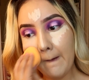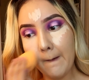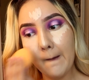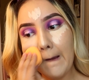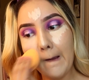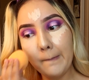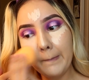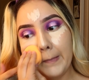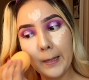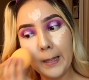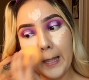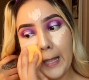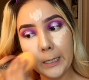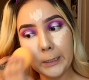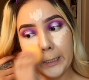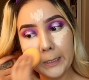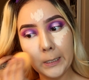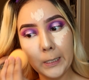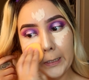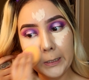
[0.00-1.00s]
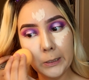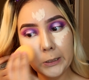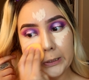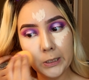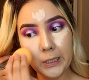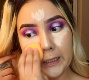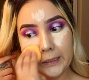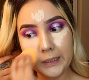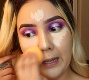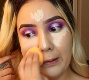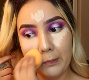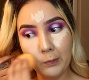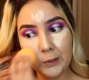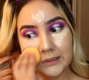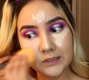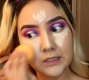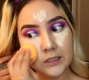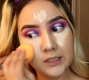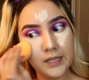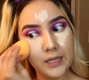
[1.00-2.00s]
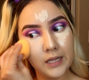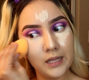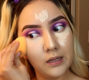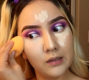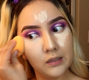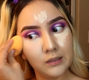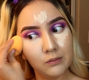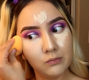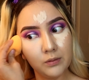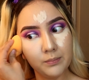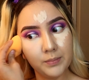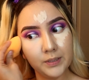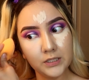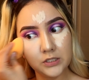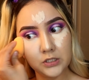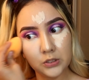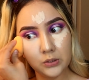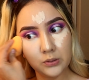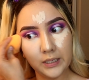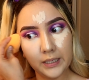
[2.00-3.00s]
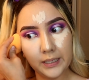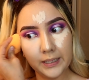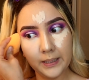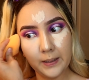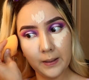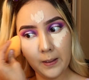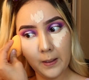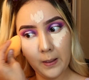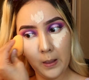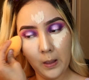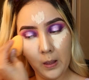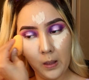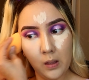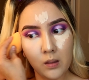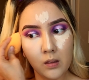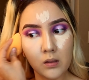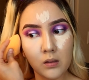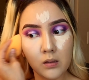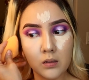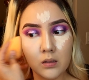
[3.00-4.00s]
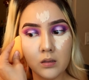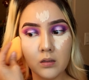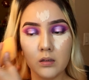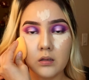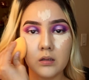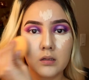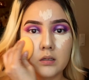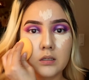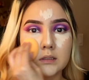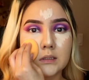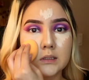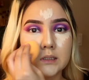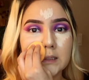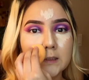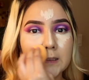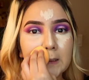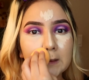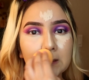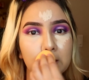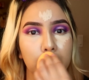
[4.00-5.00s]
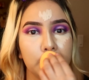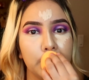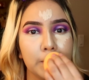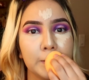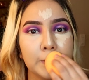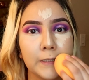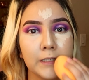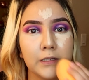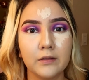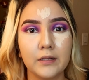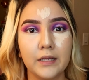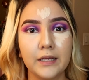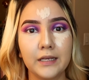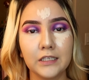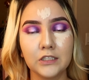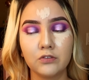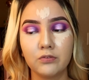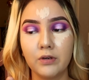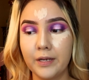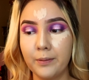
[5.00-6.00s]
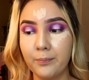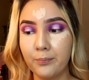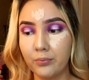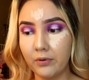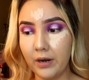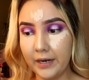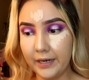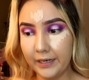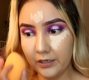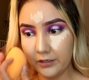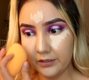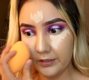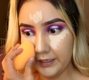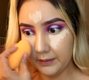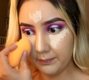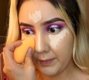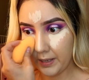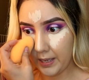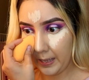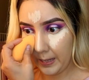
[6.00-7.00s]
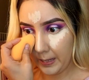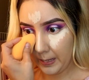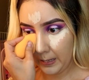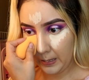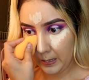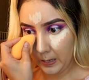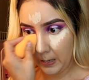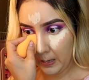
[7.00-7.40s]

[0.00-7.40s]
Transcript: I think actually the other shade that I wasn't get would have been too light. Because this, you guys could already tell, like it's already brightening underneath my eye.